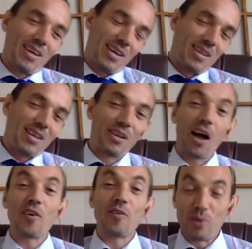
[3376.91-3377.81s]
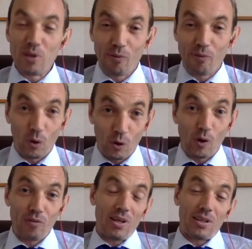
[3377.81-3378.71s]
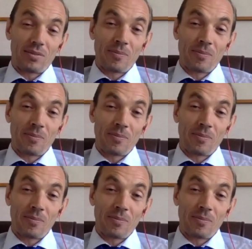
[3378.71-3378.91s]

in a life before COVID,